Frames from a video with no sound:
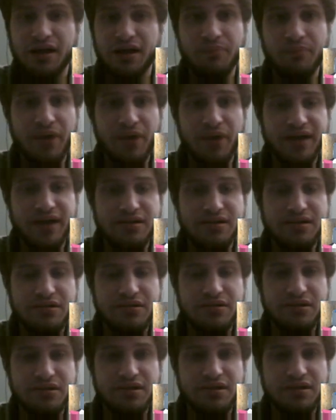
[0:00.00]
But
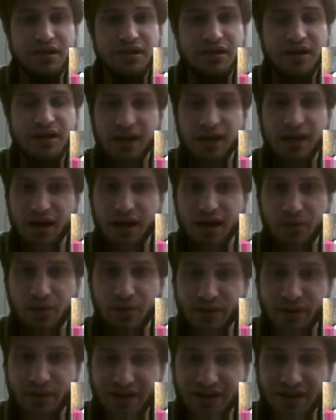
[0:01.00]

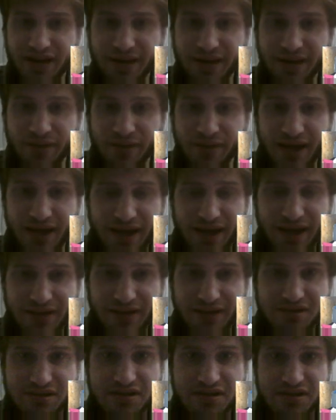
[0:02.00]
when the game
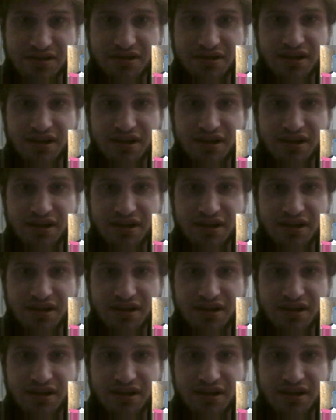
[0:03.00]
ends,